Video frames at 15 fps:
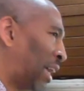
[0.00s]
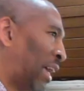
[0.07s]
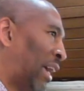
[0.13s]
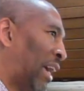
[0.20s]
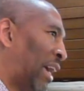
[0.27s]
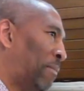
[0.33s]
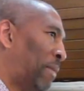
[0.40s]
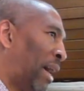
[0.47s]

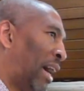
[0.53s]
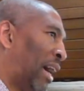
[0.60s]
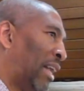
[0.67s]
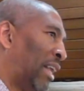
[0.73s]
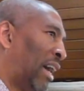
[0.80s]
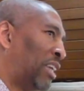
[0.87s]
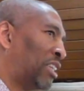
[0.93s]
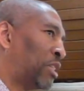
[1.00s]
Amen.
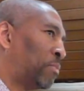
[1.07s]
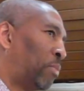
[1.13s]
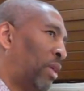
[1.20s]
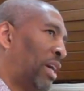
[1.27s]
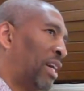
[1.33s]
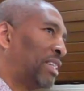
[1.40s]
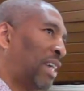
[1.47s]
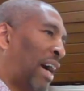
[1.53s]
And
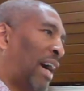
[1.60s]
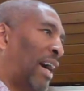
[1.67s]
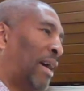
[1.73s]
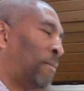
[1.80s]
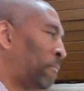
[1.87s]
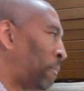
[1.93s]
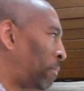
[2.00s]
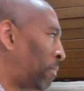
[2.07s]

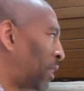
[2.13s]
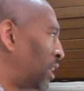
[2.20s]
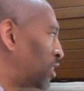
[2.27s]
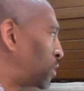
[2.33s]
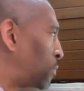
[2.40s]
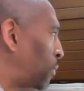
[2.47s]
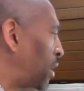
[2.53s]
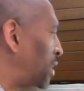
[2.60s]
springtime,
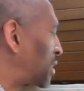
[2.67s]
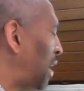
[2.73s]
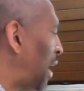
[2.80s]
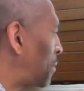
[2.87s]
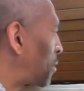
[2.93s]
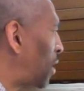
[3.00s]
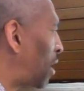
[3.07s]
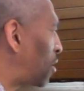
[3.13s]

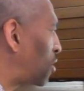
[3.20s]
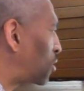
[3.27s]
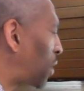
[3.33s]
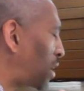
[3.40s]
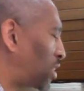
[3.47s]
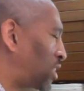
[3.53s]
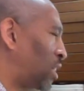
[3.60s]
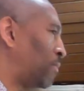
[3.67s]
springtime around
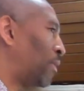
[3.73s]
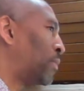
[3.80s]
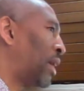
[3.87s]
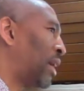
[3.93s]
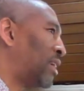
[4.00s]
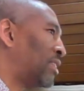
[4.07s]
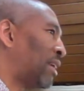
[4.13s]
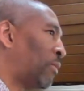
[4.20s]
Christ Temple
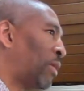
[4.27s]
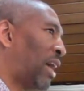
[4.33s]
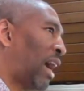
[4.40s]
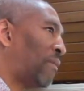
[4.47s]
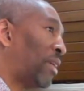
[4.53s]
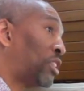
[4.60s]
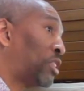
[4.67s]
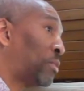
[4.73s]
means that we
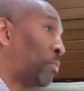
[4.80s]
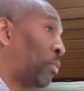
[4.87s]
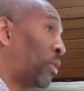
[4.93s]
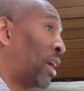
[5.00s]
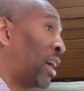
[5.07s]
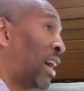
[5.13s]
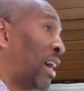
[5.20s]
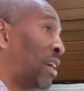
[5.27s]
have a
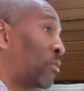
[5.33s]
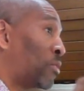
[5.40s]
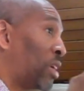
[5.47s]
spring